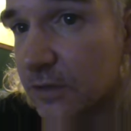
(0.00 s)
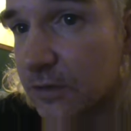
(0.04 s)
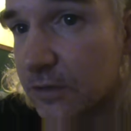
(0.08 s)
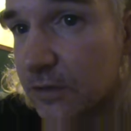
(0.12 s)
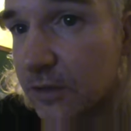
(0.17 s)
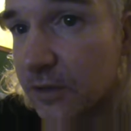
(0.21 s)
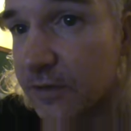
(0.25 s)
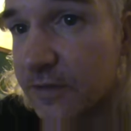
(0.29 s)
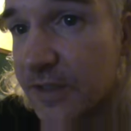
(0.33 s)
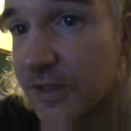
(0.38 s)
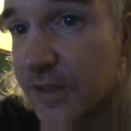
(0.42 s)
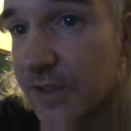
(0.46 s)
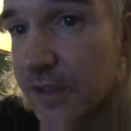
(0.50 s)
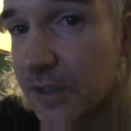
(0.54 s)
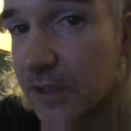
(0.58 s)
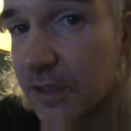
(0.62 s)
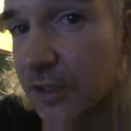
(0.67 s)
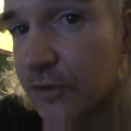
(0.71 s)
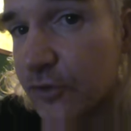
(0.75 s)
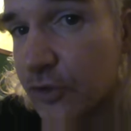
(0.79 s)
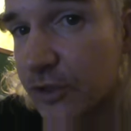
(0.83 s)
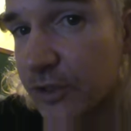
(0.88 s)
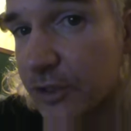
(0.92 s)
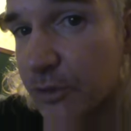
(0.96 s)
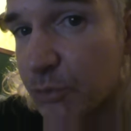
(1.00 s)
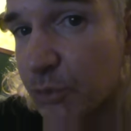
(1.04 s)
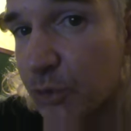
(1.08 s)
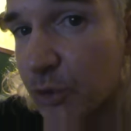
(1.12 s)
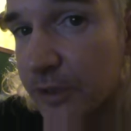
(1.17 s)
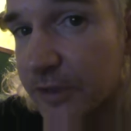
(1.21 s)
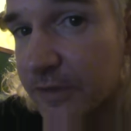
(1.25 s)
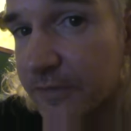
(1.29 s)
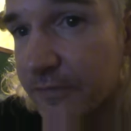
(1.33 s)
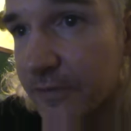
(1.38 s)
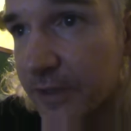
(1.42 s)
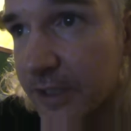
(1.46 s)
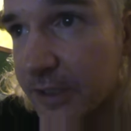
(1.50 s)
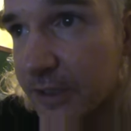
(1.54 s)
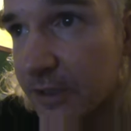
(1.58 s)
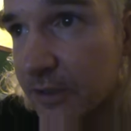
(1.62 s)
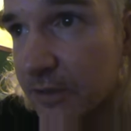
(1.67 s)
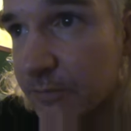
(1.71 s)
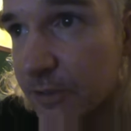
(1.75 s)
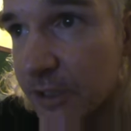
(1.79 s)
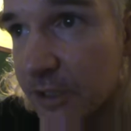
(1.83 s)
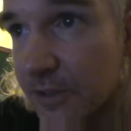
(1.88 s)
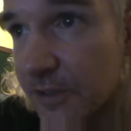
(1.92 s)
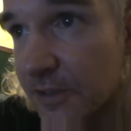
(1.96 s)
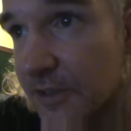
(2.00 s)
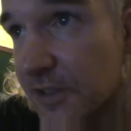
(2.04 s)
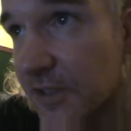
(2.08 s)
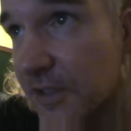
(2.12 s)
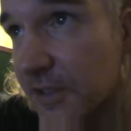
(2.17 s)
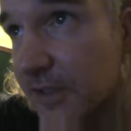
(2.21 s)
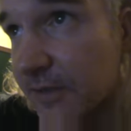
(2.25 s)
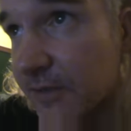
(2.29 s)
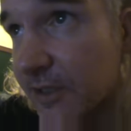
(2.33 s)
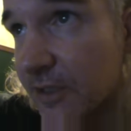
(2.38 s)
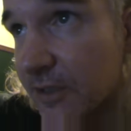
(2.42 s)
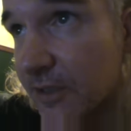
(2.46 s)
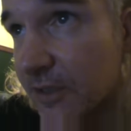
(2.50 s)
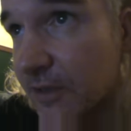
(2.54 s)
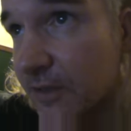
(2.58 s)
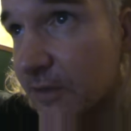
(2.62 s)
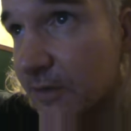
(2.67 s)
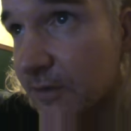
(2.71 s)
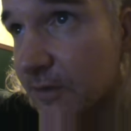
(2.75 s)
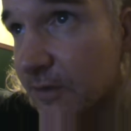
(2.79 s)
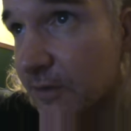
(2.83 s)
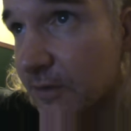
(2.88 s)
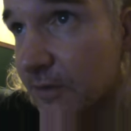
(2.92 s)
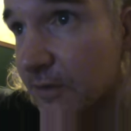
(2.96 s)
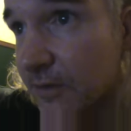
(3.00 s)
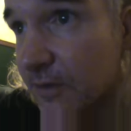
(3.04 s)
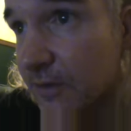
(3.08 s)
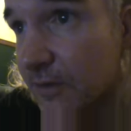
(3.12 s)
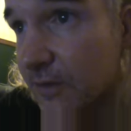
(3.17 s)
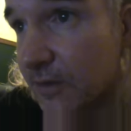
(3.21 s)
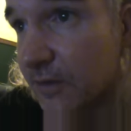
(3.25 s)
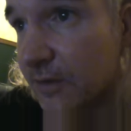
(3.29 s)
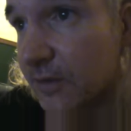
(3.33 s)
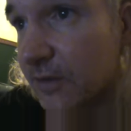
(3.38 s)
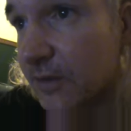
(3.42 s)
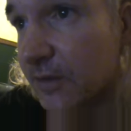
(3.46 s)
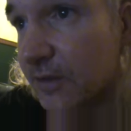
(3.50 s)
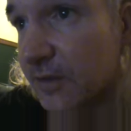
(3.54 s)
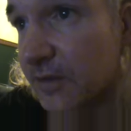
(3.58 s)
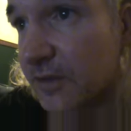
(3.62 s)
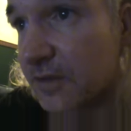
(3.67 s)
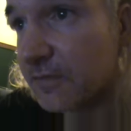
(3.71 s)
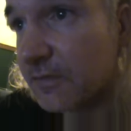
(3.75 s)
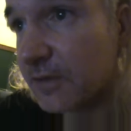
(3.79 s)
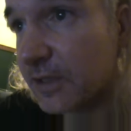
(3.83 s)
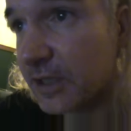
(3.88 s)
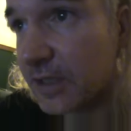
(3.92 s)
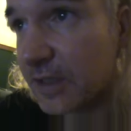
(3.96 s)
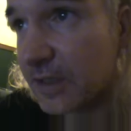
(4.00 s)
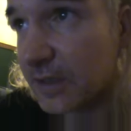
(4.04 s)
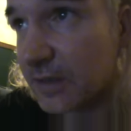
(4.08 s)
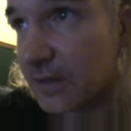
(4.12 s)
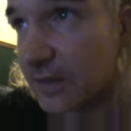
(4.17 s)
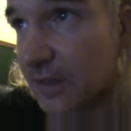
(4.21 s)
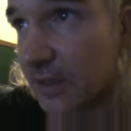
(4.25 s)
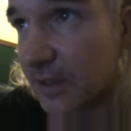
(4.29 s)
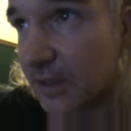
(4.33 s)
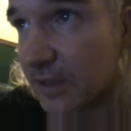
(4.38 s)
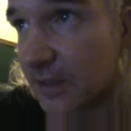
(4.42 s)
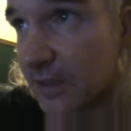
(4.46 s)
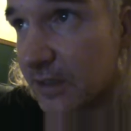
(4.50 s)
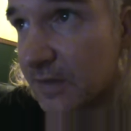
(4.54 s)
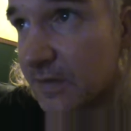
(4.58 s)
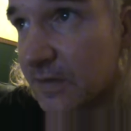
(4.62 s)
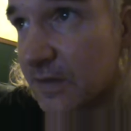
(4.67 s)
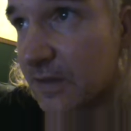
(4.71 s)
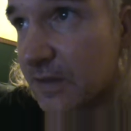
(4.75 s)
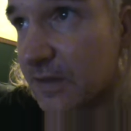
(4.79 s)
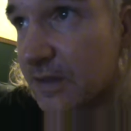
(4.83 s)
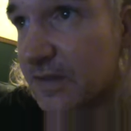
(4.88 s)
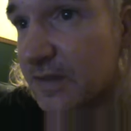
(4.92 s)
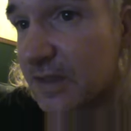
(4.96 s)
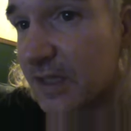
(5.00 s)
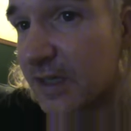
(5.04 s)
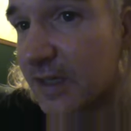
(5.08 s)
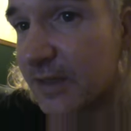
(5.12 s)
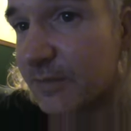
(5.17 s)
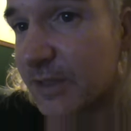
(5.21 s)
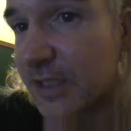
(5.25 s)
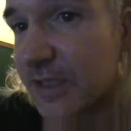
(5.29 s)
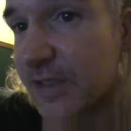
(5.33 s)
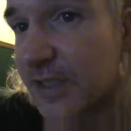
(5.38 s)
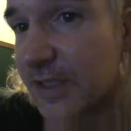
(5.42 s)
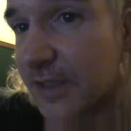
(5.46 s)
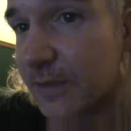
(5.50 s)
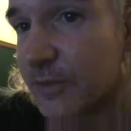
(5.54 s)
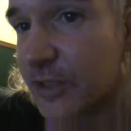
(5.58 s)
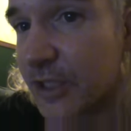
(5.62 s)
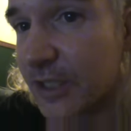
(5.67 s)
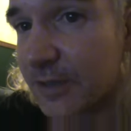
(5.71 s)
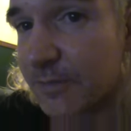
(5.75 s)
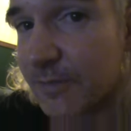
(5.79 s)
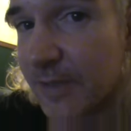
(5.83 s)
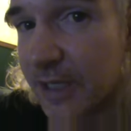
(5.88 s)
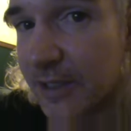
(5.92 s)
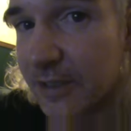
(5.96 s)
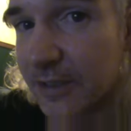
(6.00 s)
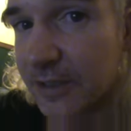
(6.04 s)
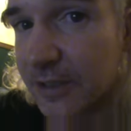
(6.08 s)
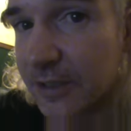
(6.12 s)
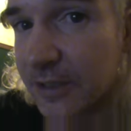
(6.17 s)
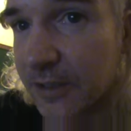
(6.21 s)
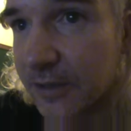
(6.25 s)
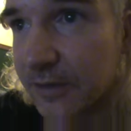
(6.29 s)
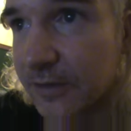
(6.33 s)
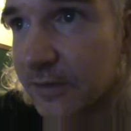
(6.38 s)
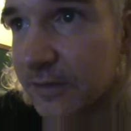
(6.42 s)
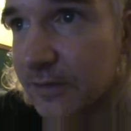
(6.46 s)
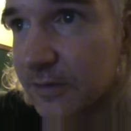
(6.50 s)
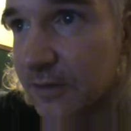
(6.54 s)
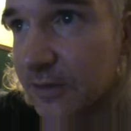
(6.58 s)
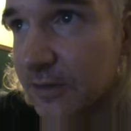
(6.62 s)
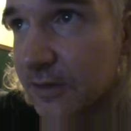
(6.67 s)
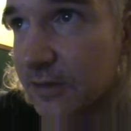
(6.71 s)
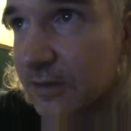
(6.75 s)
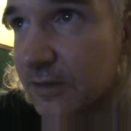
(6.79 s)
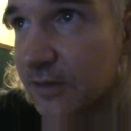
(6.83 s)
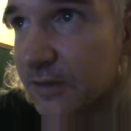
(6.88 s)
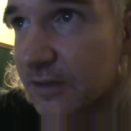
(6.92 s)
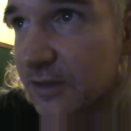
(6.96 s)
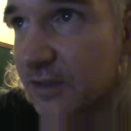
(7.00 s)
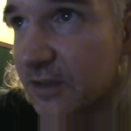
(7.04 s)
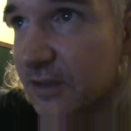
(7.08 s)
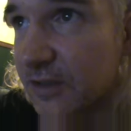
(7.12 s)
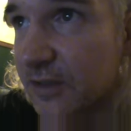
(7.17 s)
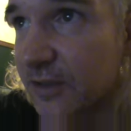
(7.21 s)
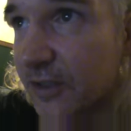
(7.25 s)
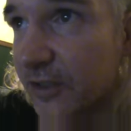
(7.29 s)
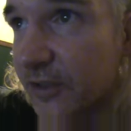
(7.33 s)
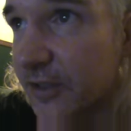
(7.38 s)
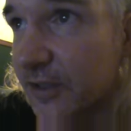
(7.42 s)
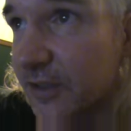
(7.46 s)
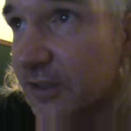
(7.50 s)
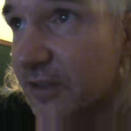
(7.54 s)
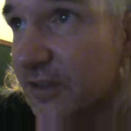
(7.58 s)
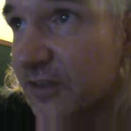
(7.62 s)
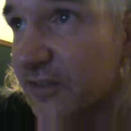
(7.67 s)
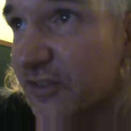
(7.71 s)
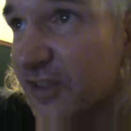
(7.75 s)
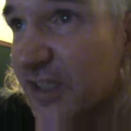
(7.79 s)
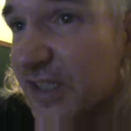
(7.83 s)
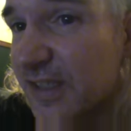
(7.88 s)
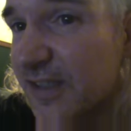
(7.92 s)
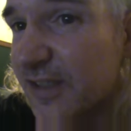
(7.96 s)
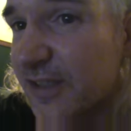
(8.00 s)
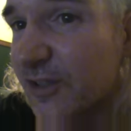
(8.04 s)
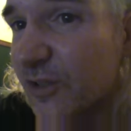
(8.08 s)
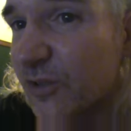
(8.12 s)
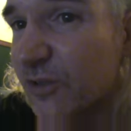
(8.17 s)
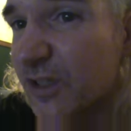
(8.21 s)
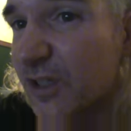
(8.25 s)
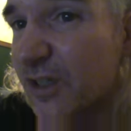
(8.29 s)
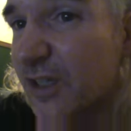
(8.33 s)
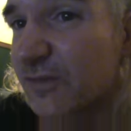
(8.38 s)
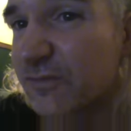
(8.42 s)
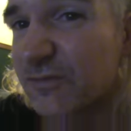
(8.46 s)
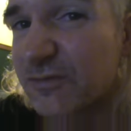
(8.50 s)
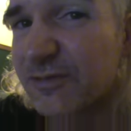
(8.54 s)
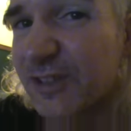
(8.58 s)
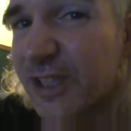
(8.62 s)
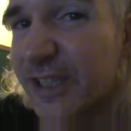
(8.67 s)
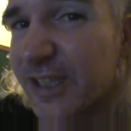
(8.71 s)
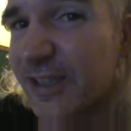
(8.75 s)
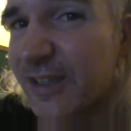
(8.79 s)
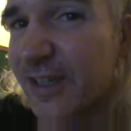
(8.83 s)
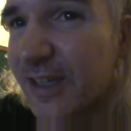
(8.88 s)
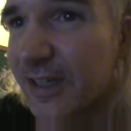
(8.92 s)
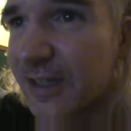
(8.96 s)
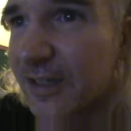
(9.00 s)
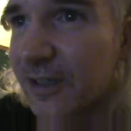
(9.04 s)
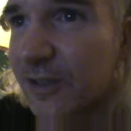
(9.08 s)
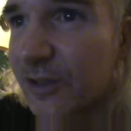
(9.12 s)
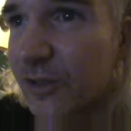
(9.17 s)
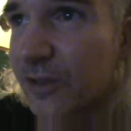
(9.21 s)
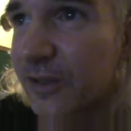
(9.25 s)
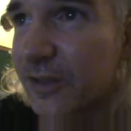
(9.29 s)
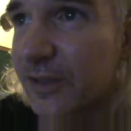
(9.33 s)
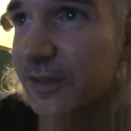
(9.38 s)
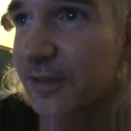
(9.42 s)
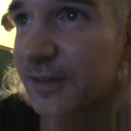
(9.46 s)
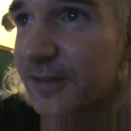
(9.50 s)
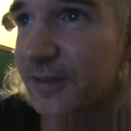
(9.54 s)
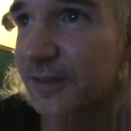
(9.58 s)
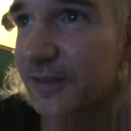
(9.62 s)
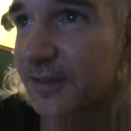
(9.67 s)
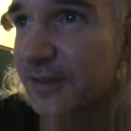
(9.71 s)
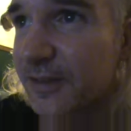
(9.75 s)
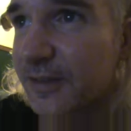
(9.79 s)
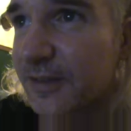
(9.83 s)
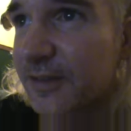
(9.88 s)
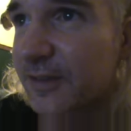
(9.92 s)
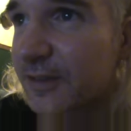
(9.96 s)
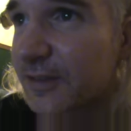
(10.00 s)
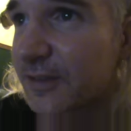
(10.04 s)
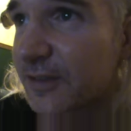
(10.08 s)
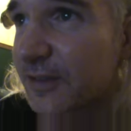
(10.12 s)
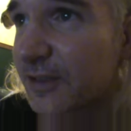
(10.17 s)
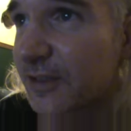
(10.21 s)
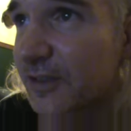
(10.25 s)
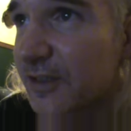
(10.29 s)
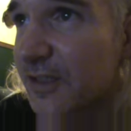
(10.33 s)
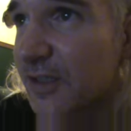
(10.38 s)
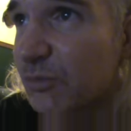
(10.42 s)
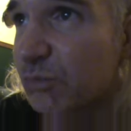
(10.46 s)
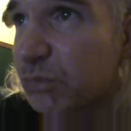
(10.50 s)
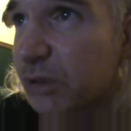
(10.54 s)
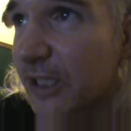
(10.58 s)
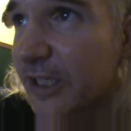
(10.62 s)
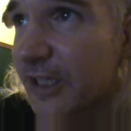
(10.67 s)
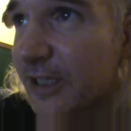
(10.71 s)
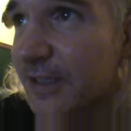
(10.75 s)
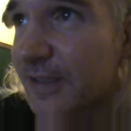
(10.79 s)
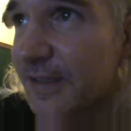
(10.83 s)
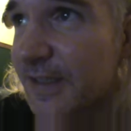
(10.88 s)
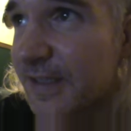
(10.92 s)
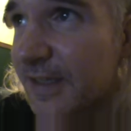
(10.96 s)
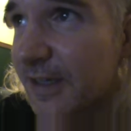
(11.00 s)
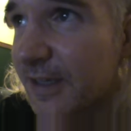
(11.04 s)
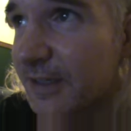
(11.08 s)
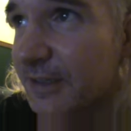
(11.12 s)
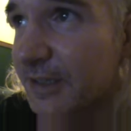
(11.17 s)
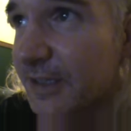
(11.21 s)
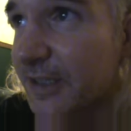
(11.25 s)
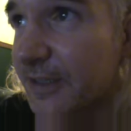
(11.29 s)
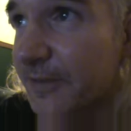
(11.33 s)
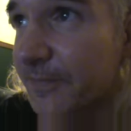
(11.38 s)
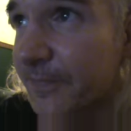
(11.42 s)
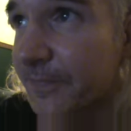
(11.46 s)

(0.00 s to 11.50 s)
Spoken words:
no, this is an ultra important video because like it's a very timely subject matter. Yeah, this is going on right now. Yeah, this is blatant insanity.